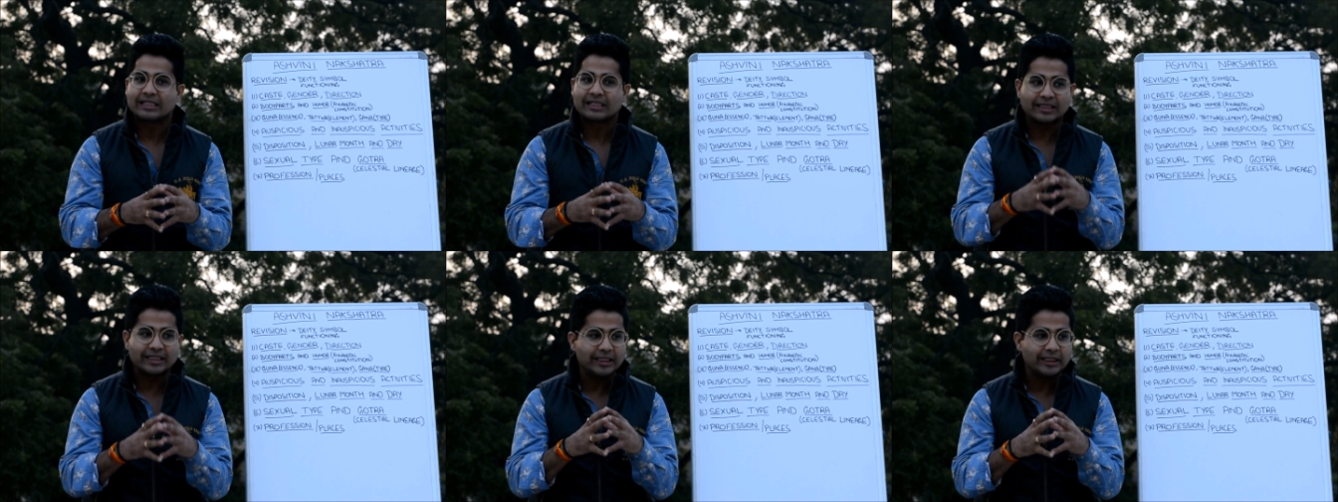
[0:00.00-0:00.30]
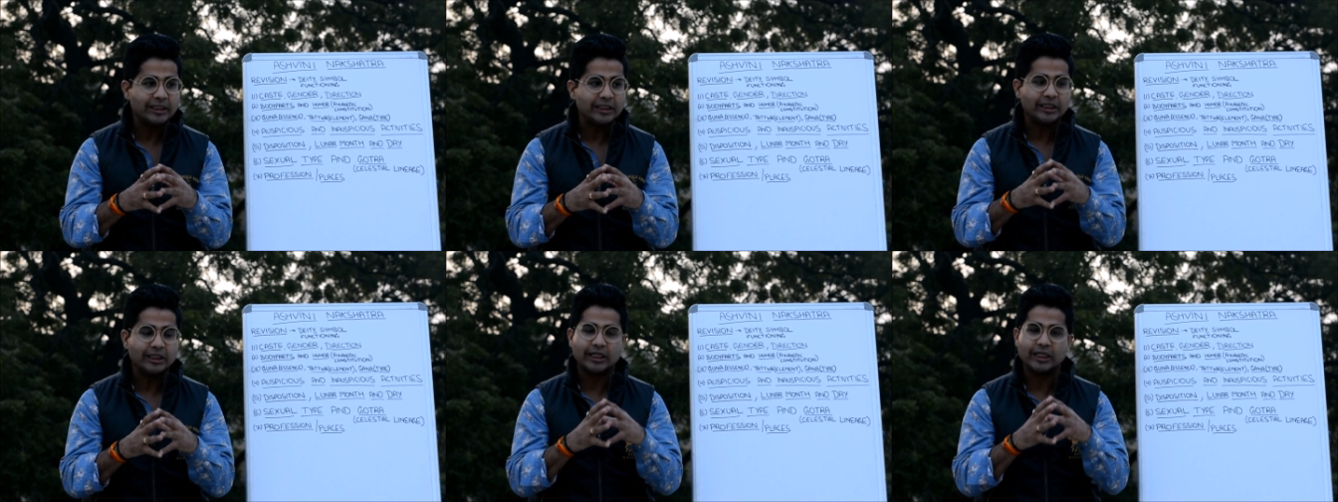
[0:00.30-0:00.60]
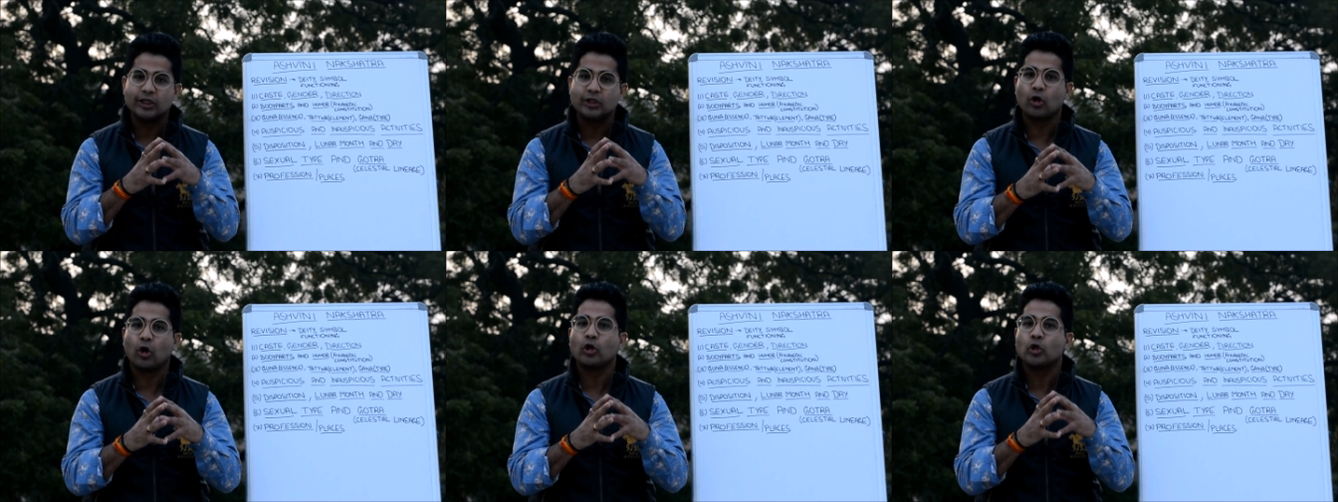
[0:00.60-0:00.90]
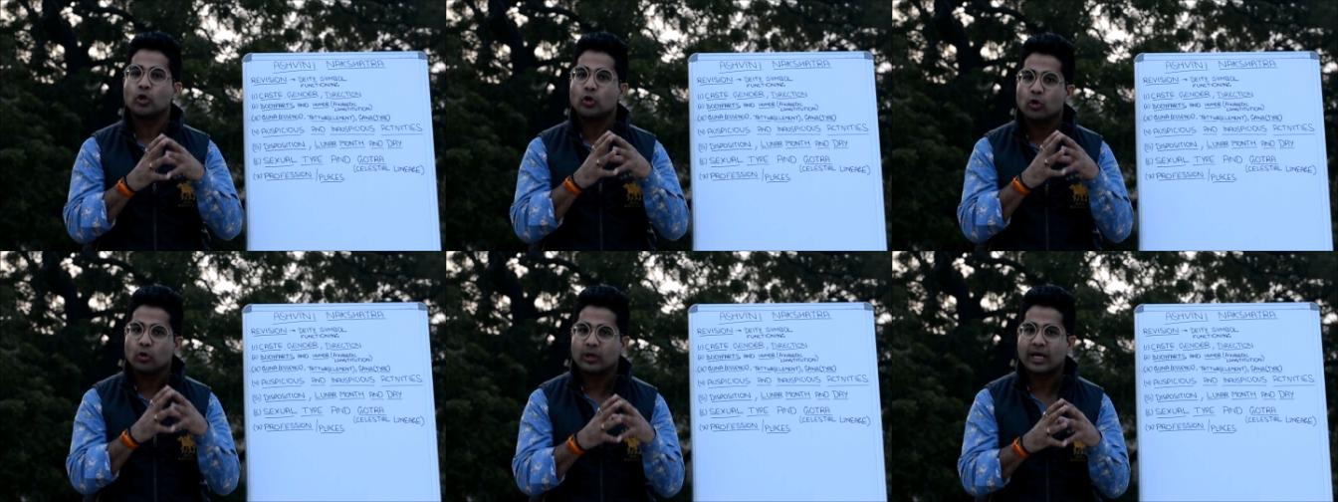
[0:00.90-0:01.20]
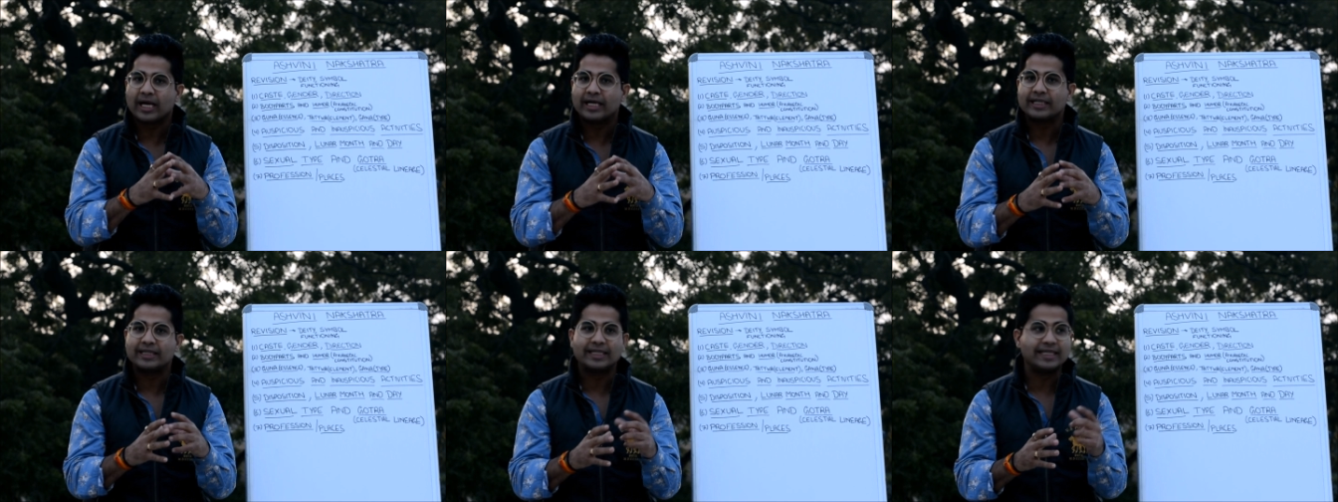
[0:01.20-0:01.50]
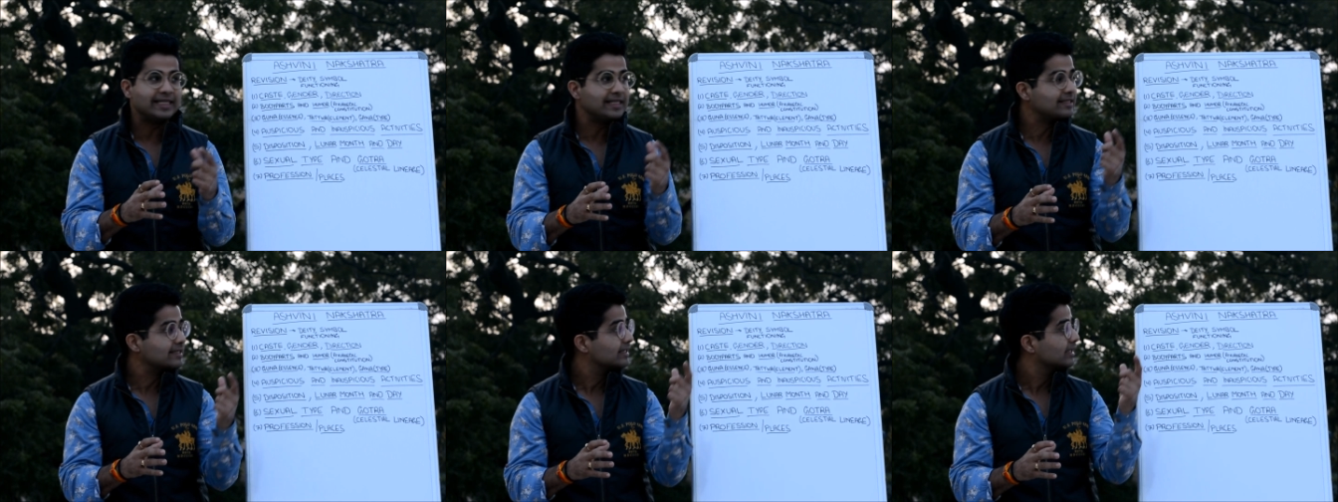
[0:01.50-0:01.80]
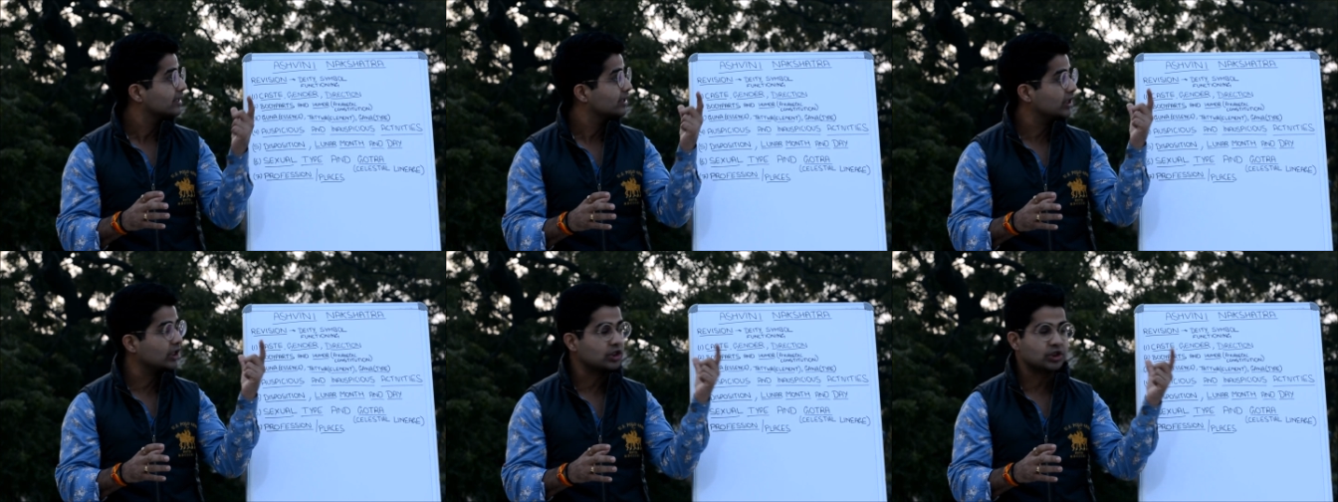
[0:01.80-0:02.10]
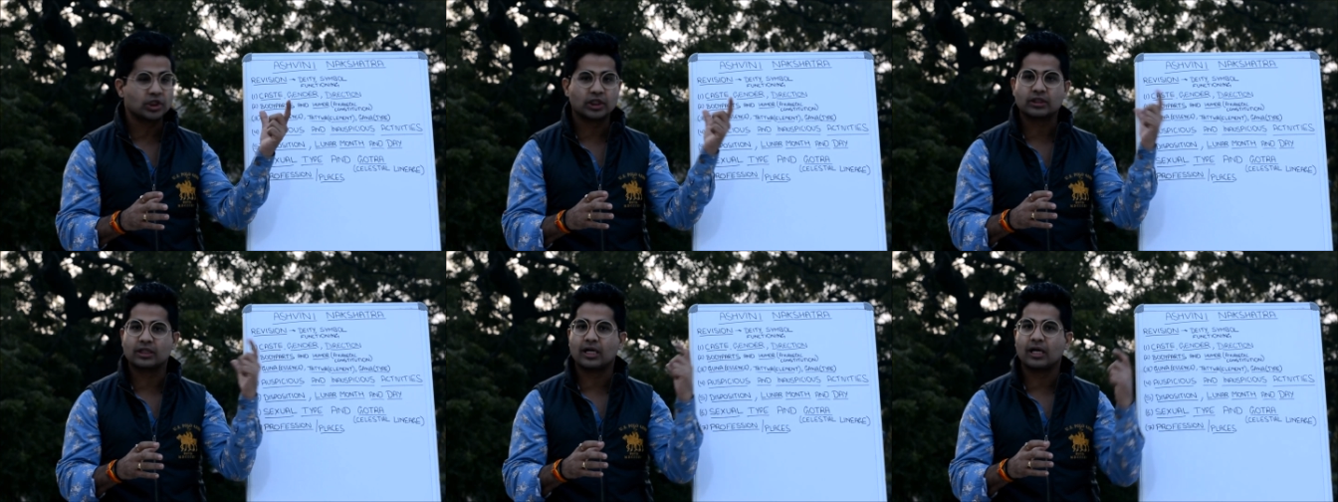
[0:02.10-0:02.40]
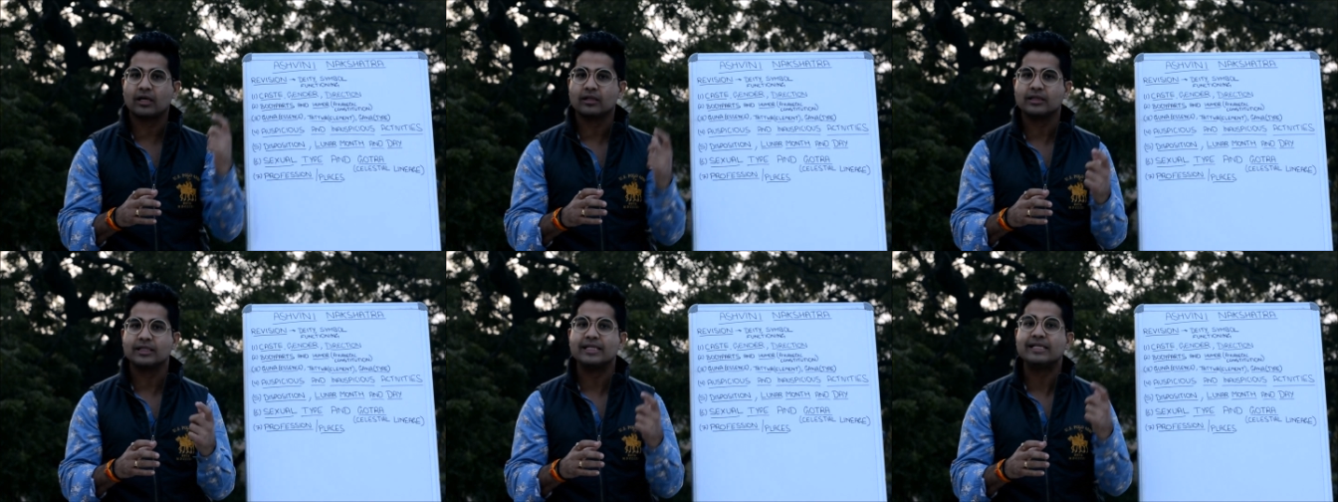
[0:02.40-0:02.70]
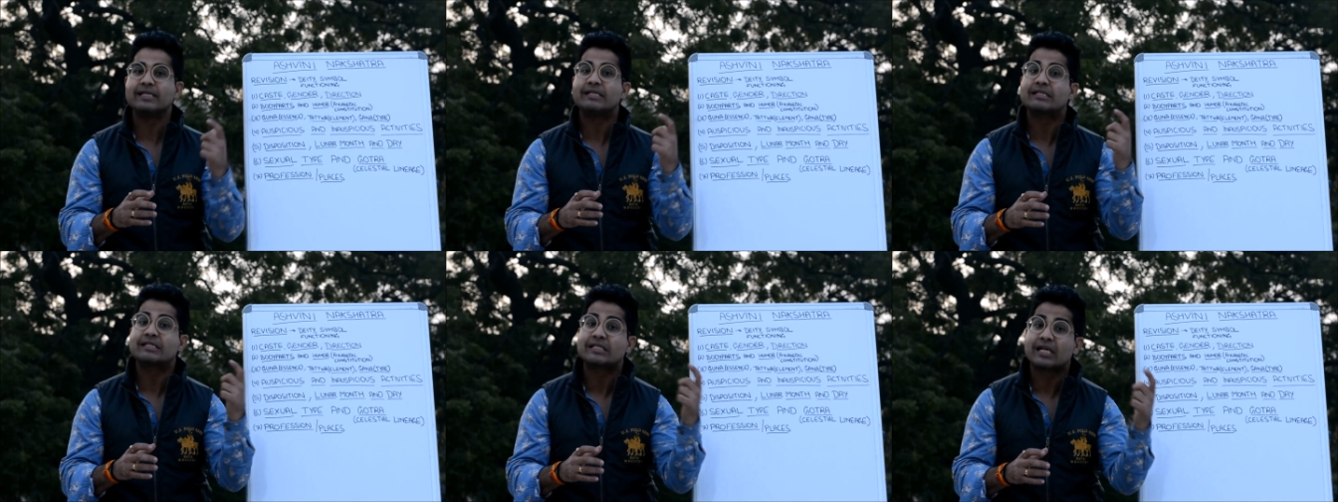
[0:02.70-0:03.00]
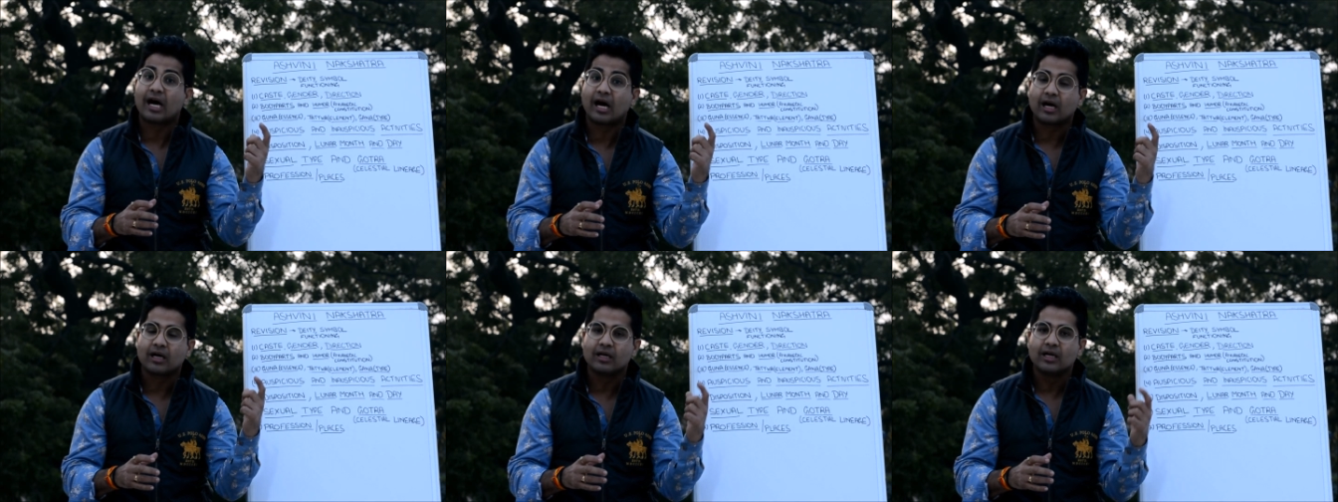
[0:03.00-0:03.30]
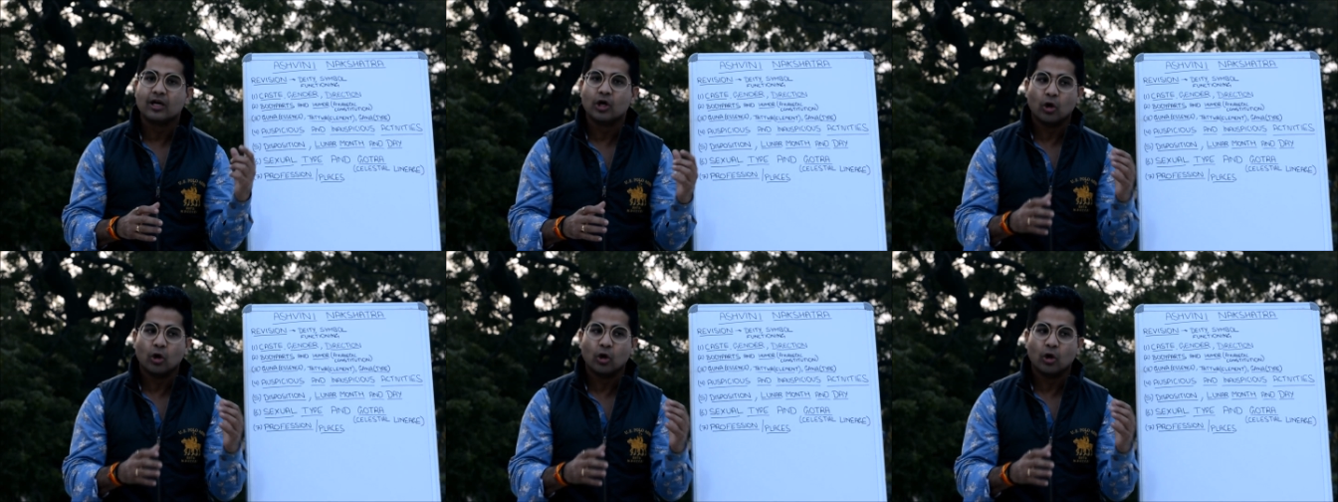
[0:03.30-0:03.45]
they did not look at these nakshatra, these star,